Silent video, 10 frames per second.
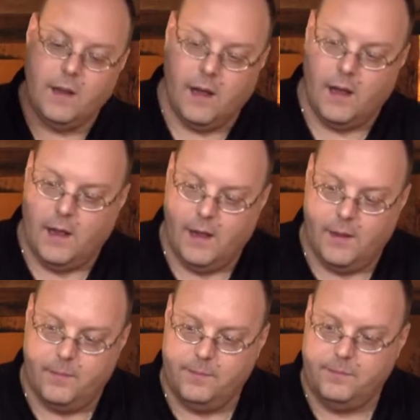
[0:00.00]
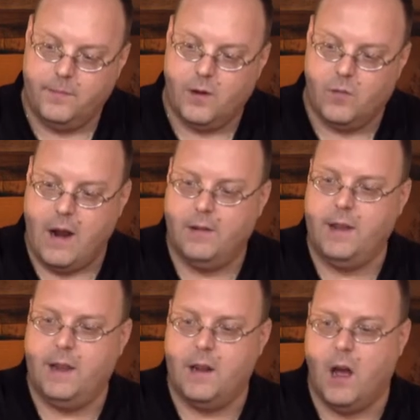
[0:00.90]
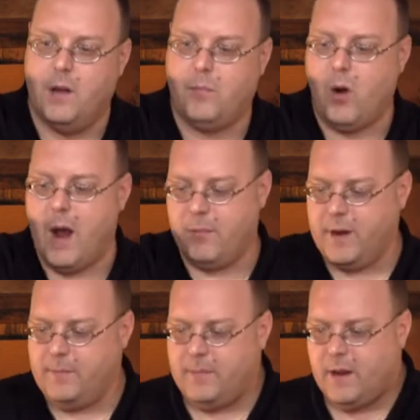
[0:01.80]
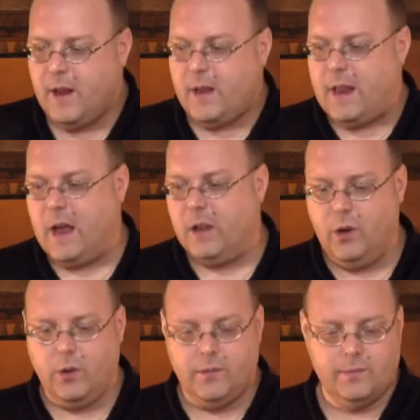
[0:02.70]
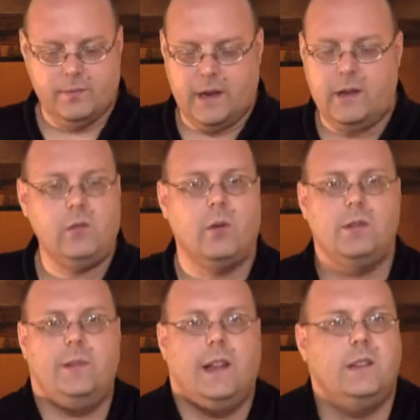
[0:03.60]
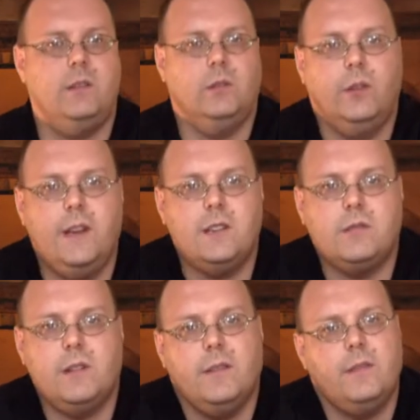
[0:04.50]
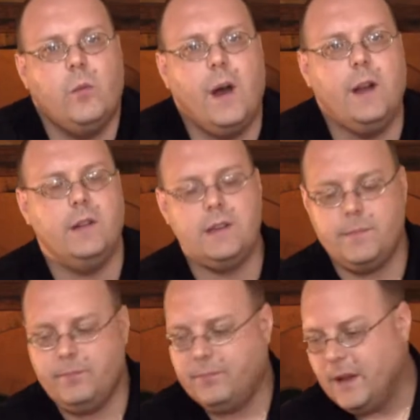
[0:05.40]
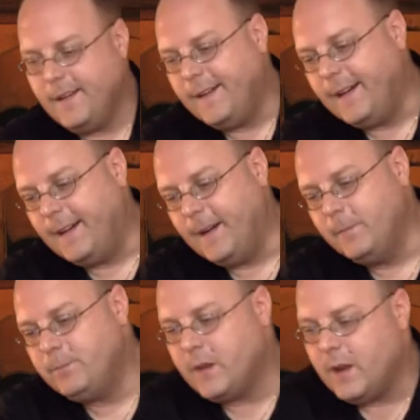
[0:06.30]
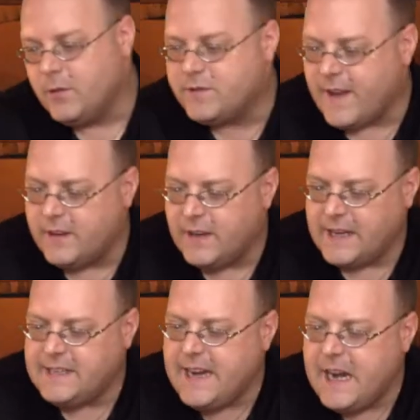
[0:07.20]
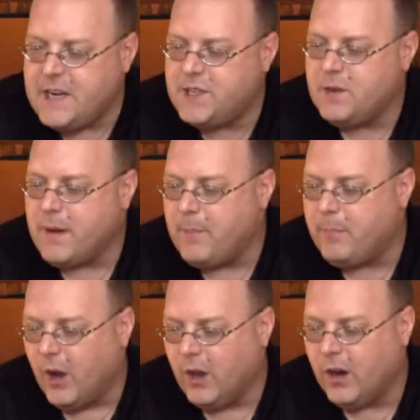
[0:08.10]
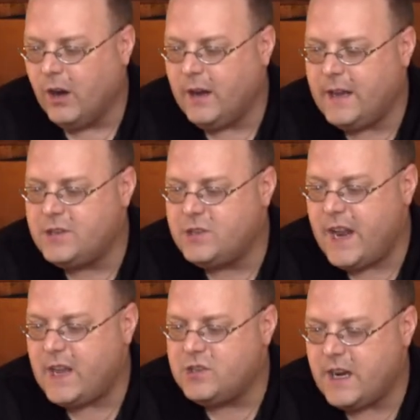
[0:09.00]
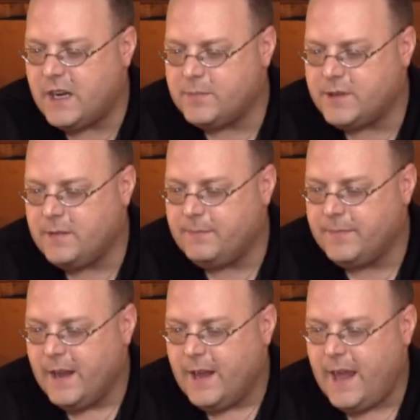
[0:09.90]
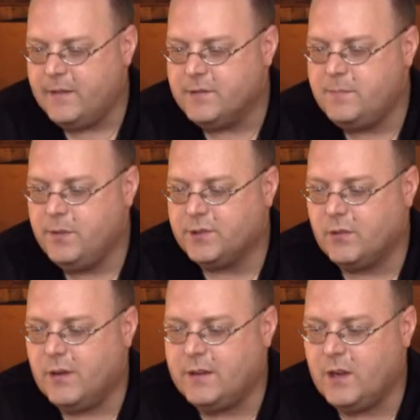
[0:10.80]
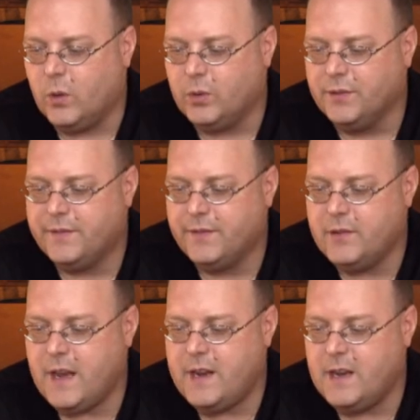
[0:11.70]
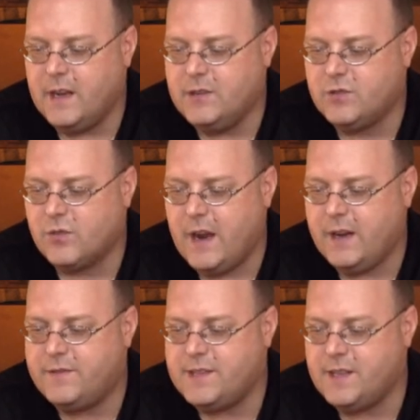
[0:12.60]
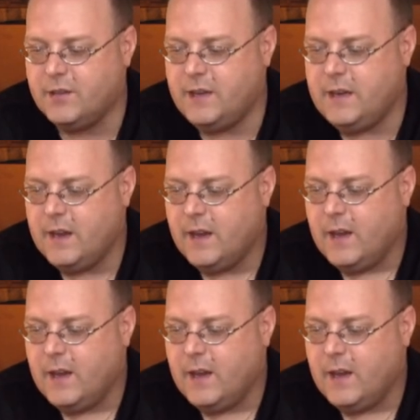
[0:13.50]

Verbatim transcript: um, rather than on property. Now a little again, of course, we like to do a little history of the wineries. Um, it was founded in 1982 by Paul Hart and Jan Jacobson, and it was built around an old fruit and nut drying facility,